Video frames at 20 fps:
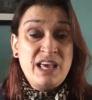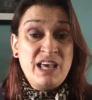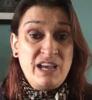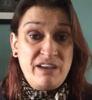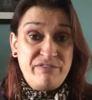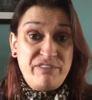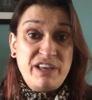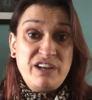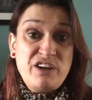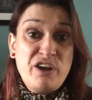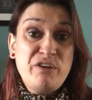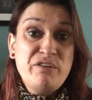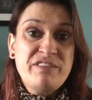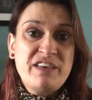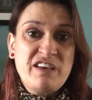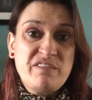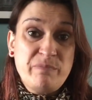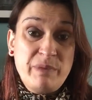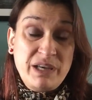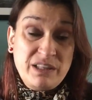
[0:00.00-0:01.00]
If they know
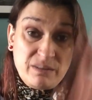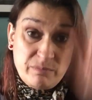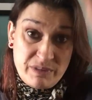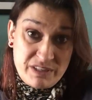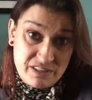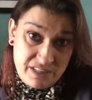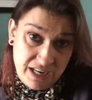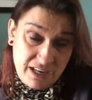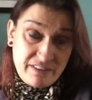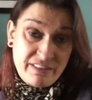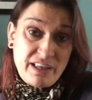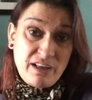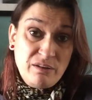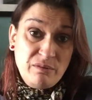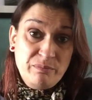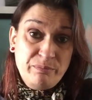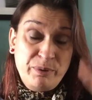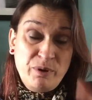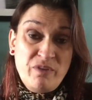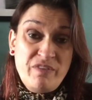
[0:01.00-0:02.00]
they've made the mistake, they'll
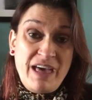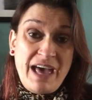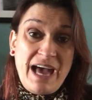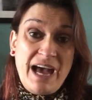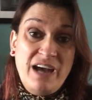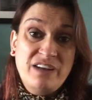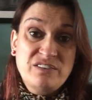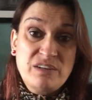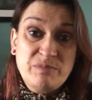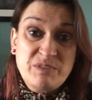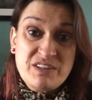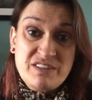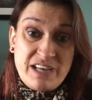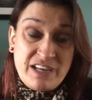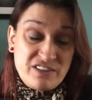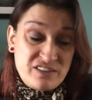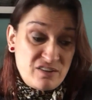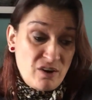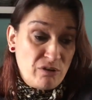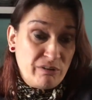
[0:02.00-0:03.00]
put their hand up to say,
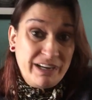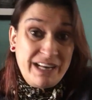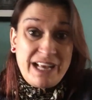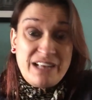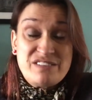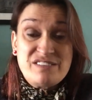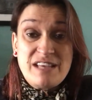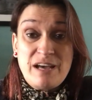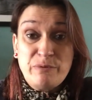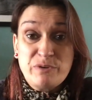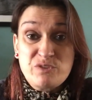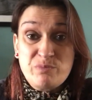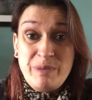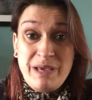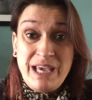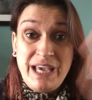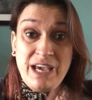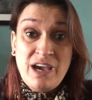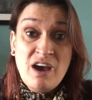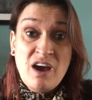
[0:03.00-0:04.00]
sorry, yes, that was
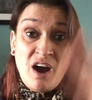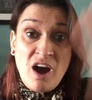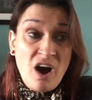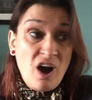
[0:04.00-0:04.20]
me.